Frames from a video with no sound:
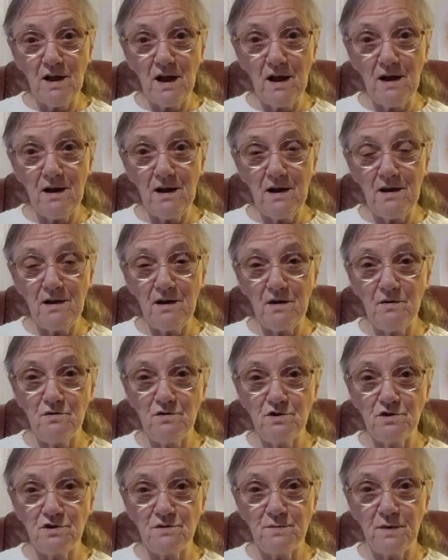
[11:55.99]
and that lady
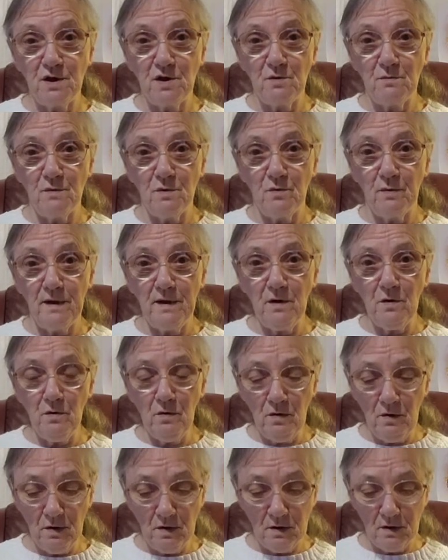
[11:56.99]
who's just become a
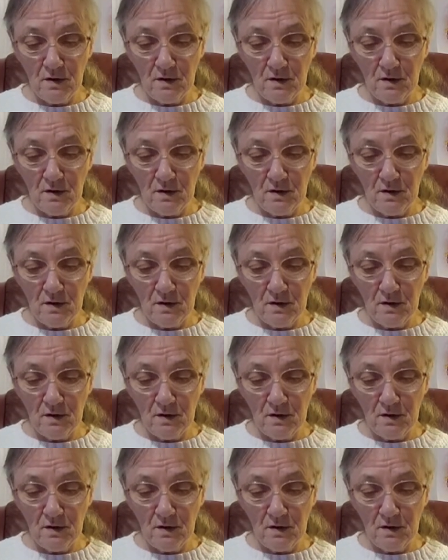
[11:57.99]
widow.